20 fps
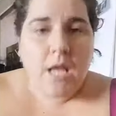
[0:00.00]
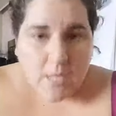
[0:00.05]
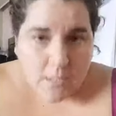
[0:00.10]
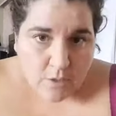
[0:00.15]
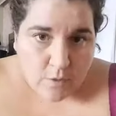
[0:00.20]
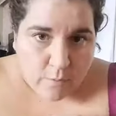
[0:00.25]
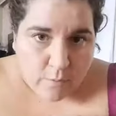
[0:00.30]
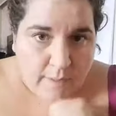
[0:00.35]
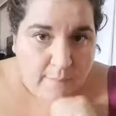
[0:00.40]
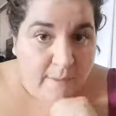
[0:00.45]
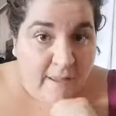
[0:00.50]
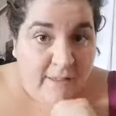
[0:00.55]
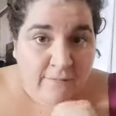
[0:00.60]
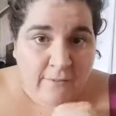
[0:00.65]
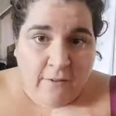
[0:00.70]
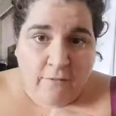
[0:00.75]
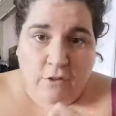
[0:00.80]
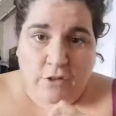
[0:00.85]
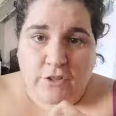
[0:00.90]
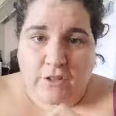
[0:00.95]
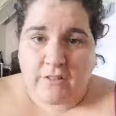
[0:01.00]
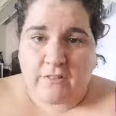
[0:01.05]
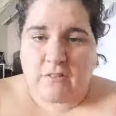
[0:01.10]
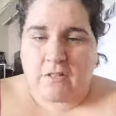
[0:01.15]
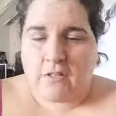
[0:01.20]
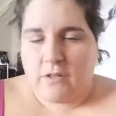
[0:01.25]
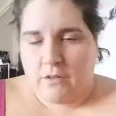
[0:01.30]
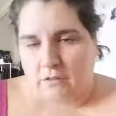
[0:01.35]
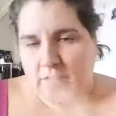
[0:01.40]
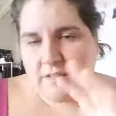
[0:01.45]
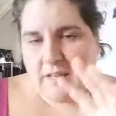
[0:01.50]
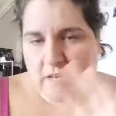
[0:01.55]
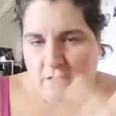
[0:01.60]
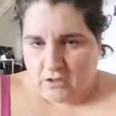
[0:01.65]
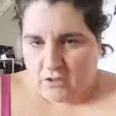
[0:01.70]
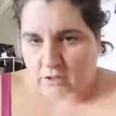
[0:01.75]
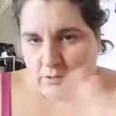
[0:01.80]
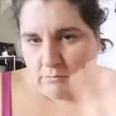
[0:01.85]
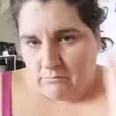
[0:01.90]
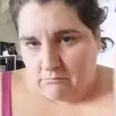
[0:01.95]
So one of my favorite things to do is
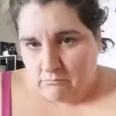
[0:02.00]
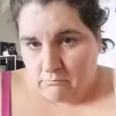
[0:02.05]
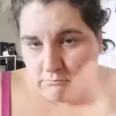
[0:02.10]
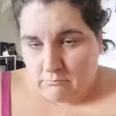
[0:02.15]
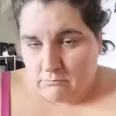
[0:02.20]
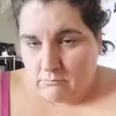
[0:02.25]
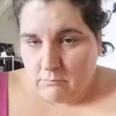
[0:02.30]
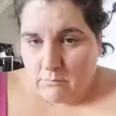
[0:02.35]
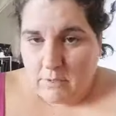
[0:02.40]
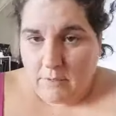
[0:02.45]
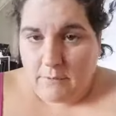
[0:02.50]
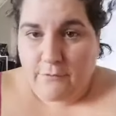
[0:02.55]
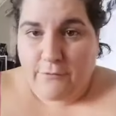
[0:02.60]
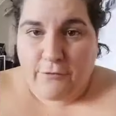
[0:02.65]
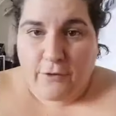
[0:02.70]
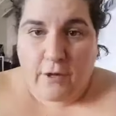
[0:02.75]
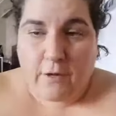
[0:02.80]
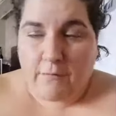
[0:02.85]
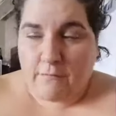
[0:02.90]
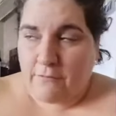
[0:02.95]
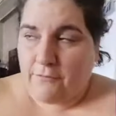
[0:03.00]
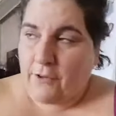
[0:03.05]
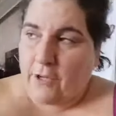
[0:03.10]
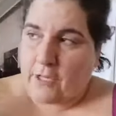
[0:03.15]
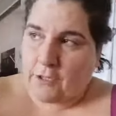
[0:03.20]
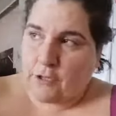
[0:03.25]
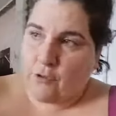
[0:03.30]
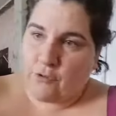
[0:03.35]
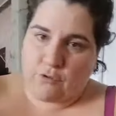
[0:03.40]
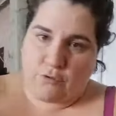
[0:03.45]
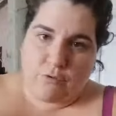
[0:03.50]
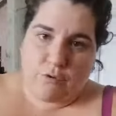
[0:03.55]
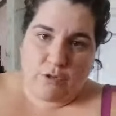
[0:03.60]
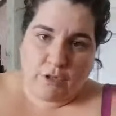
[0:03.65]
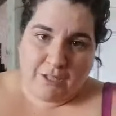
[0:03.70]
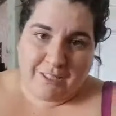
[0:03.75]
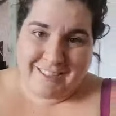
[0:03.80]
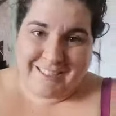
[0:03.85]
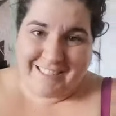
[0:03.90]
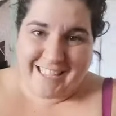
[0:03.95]
actually fuck those
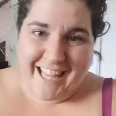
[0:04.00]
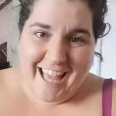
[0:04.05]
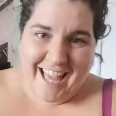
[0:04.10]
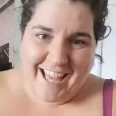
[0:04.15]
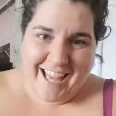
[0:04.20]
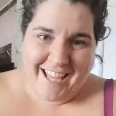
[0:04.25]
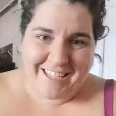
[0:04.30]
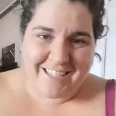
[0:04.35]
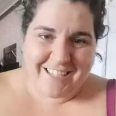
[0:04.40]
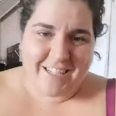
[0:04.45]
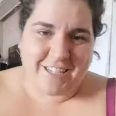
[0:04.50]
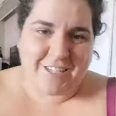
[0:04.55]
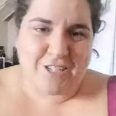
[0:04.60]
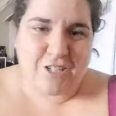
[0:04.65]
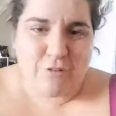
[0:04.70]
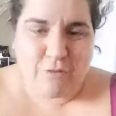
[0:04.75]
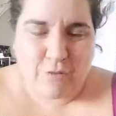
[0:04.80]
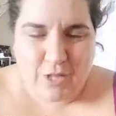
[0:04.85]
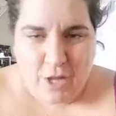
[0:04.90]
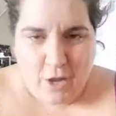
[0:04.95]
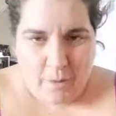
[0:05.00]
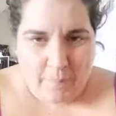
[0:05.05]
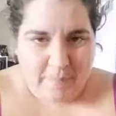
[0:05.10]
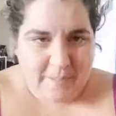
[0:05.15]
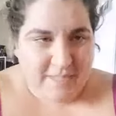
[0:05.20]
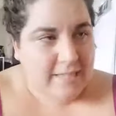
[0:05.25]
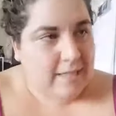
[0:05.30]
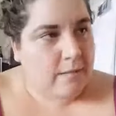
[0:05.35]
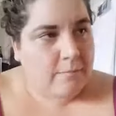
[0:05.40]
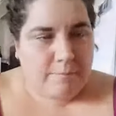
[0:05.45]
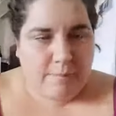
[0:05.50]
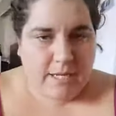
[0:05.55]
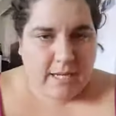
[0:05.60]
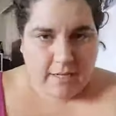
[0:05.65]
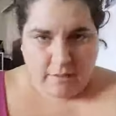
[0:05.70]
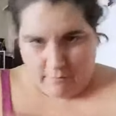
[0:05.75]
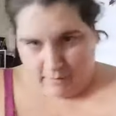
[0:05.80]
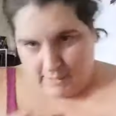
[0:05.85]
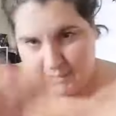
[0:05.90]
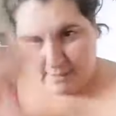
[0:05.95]
rules and shoot the opposite. But
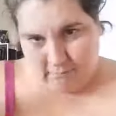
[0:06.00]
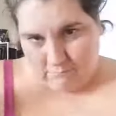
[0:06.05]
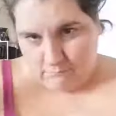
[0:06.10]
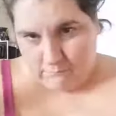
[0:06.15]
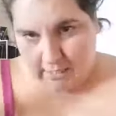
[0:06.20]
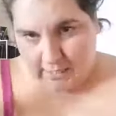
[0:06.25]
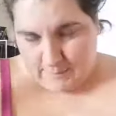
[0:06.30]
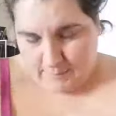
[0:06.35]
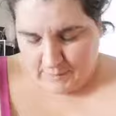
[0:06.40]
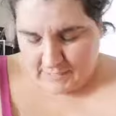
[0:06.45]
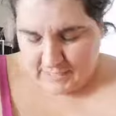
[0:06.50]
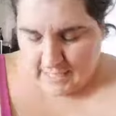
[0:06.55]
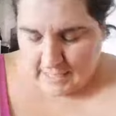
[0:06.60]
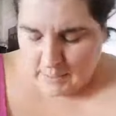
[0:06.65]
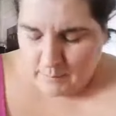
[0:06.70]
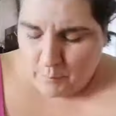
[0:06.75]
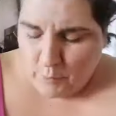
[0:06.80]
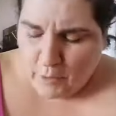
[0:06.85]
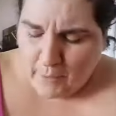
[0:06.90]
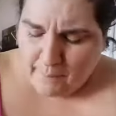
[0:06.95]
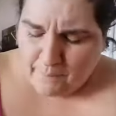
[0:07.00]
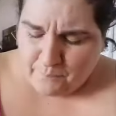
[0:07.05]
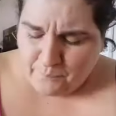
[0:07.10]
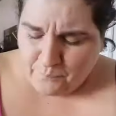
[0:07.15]
anyways, that's beside the point.